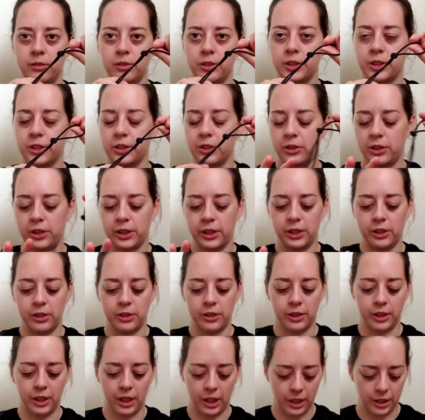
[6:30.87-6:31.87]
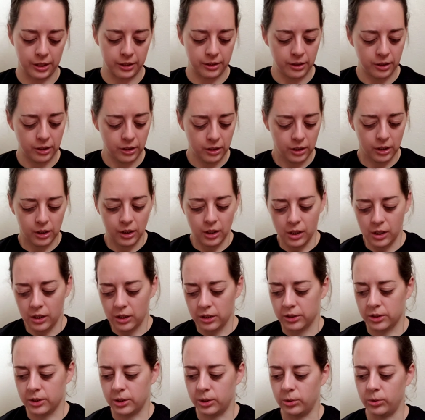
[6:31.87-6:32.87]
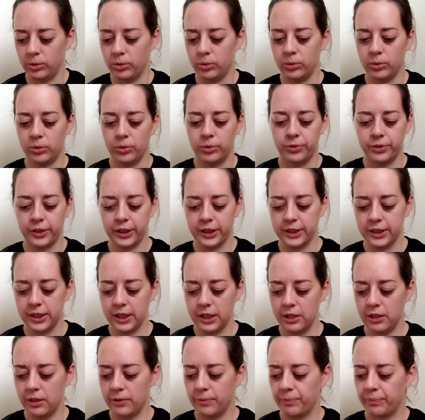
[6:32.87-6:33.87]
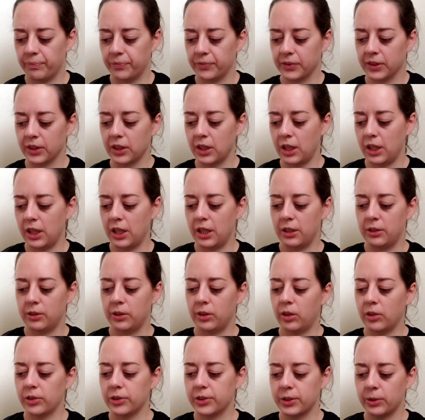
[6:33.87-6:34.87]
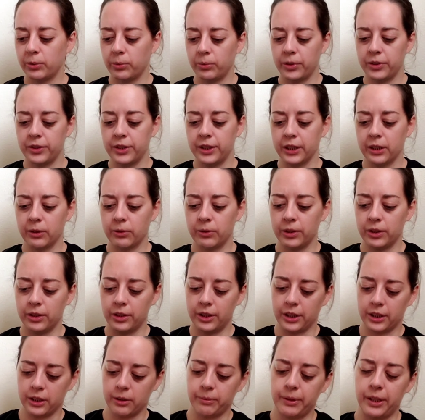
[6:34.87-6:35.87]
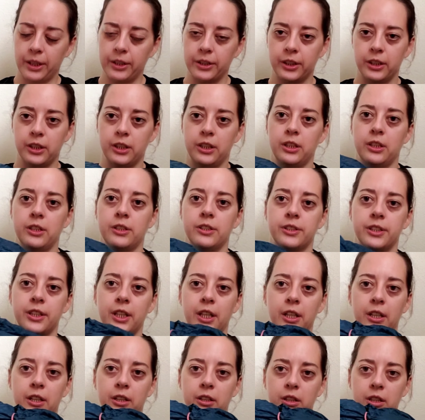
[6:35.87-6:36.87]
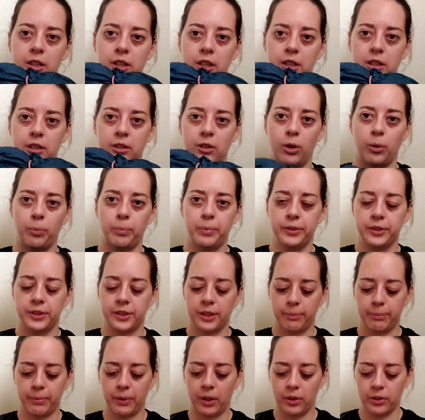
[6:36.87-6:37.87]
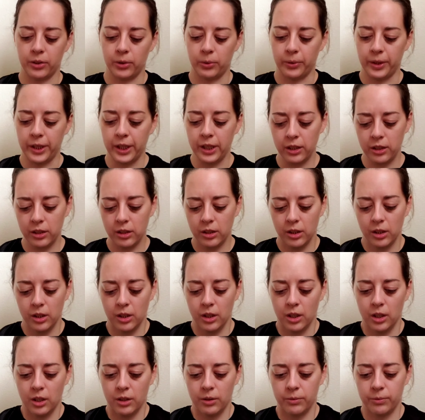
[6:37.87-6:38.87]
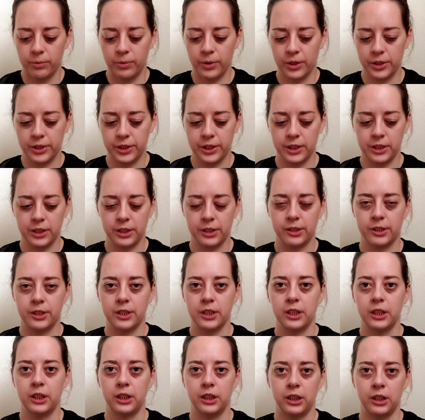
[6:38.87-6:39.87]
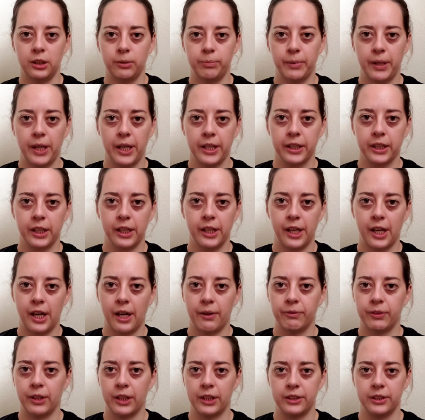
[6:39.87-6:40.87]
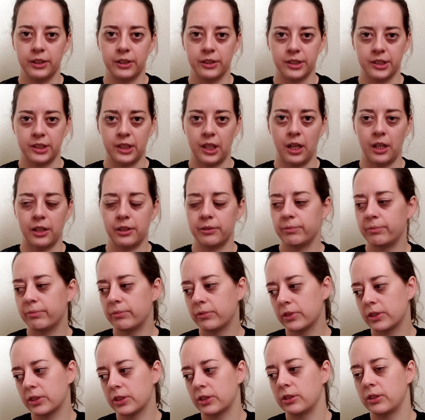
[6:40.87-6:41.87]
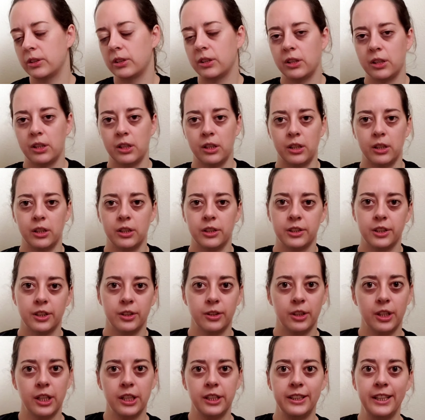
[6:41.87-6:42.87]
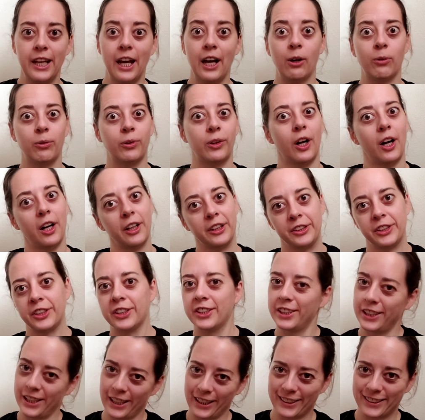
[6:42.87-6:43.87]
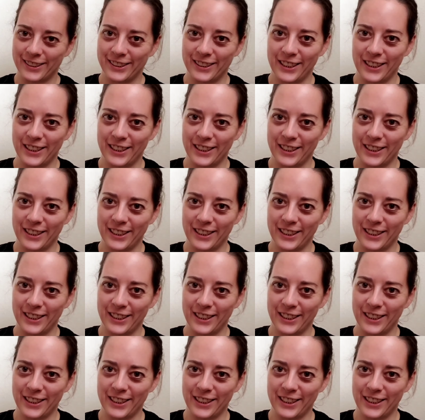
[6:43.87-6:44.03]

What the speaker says: sturdier knot to fix it. And also, one thing I really like about it is that it opens up all the way versus the EE bag I have that does not. And now we're on to the next